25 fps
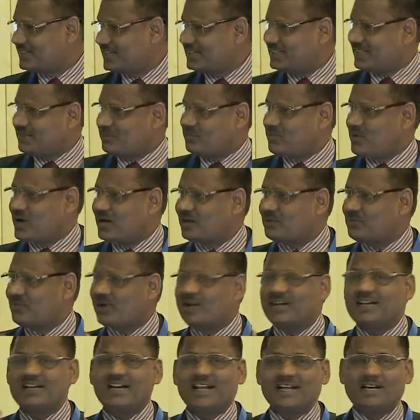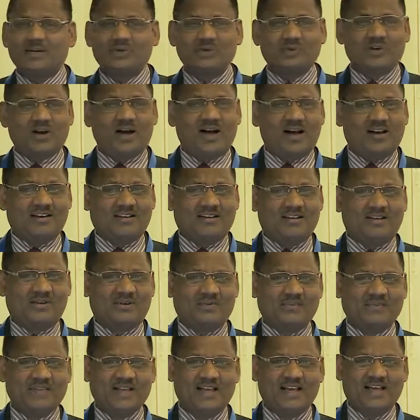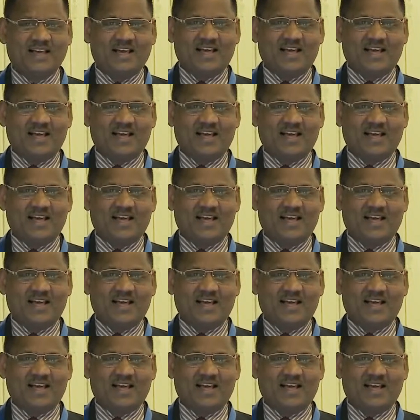I said, what did I do wrong?